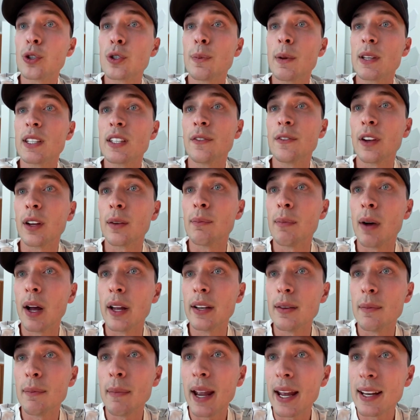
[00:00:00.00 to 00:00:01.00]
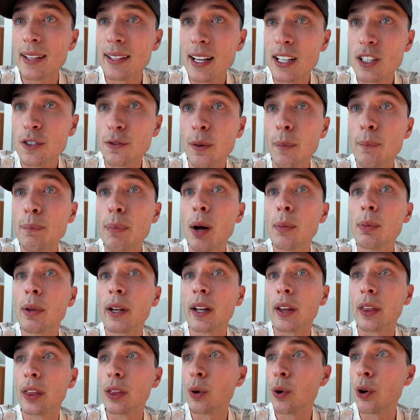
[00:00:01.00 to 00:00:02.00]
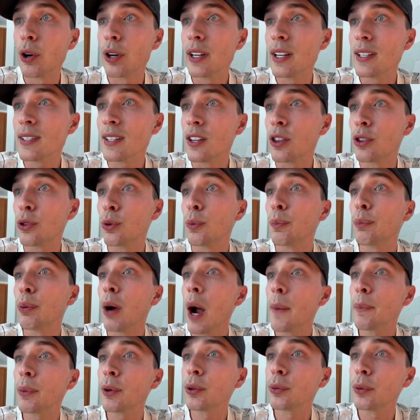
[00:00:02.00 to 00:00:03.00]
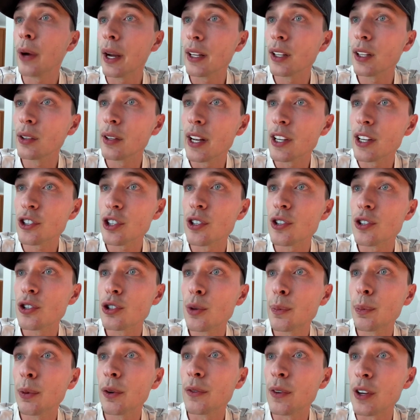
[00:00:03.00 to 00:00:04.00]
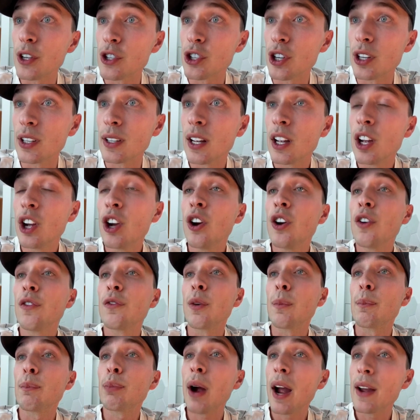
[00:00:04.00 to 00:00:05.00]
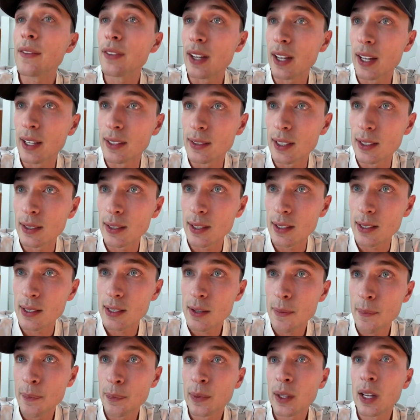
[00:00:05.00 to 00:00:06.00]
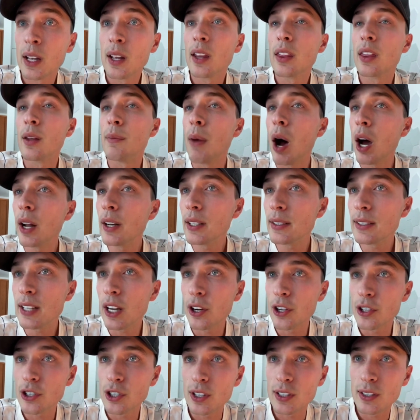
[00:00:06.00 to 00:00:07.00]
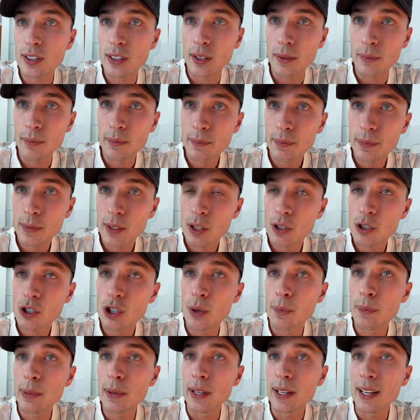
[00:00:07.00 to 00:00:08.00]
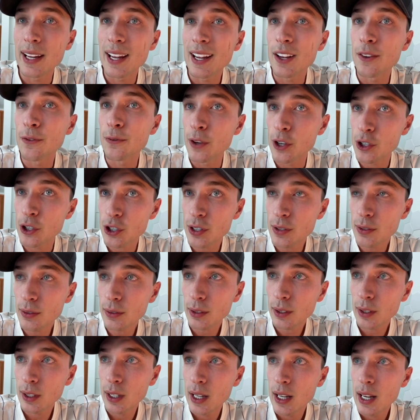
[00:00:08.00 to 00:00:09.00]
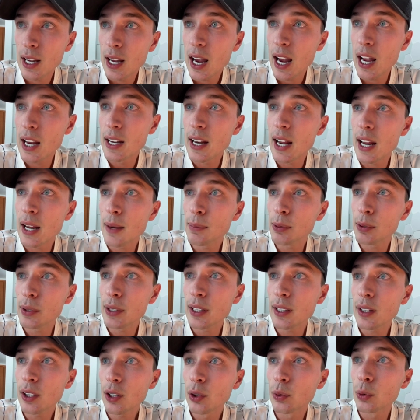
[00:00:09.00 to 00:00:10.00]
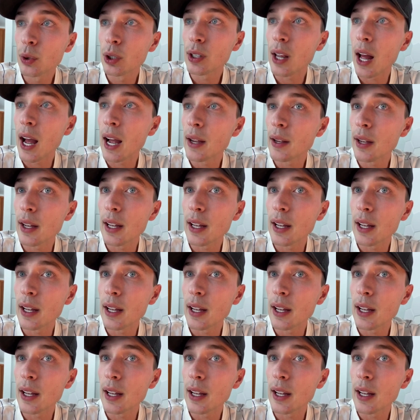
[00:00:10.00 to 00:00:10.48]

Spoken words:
through specific mandates from public authorities and through proper regulation and supervision for private entities. The monetary system should be efficient, enabling